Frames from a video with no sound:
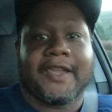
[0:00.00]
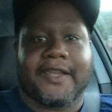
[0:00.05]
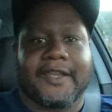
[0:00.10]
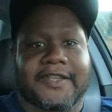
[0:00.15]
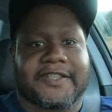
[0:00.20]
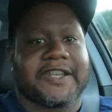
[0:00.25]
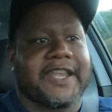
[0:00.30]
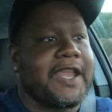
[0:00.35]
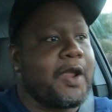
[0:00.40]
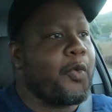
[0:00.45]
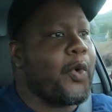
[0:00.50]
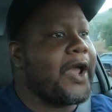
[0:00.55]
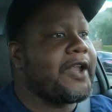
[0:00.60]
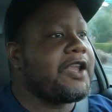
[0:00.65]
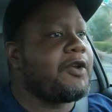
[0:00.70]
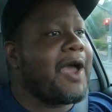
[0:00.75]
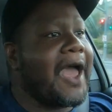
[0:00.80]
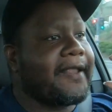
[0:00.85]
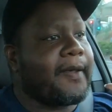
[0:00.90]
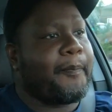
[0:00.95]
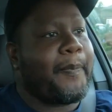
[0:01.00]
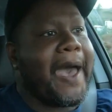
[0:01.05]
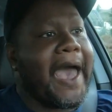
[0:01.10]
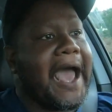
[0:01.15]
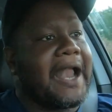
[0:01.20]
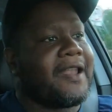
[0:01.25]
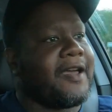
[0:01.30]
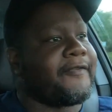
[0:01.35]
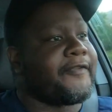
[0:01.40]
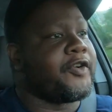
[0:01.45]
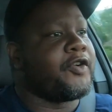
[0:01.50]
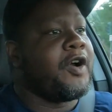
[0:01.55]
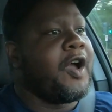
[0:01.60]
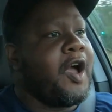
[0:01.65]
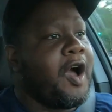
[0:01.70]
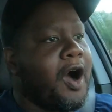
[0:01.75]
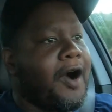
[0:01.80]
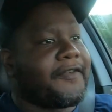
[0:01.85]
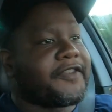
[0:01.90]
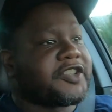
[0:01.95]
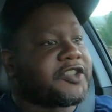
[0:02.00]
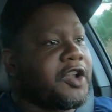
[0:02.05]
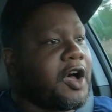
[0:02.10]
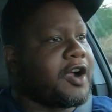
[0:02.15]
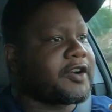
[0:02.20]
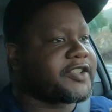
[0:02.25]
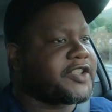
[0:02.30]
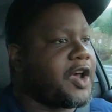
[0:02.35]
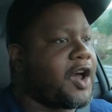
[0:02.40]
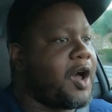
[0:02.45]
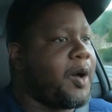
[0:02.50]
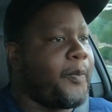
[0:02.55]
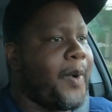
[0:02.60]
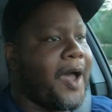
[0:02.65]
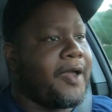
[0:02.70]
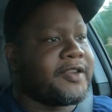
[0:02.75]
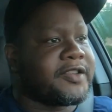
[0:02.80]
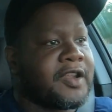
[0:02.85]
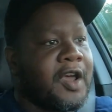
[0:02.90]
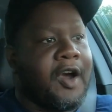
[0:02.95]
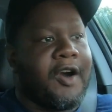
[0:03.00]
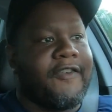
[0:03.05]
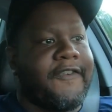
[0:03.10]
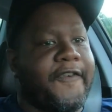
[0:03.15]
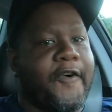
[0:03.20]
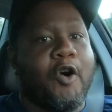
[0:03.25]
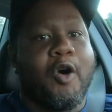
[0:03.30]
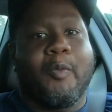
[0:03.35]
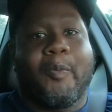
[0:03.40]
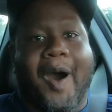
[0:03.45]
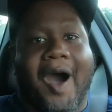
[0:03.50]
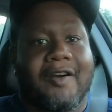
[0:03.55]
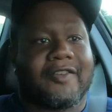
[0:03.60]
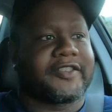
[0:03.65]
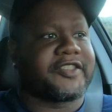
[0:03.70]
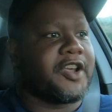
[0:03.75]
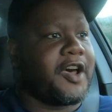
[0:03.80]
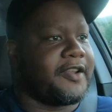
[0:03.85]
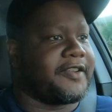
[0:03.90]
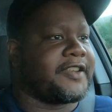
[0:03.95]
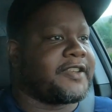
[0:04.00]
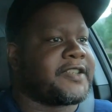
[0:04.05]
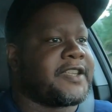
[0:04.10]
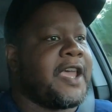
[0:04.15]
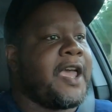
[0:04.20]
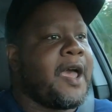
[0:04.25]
You see, when you're at the power level of stock turbos, full bolt-ons,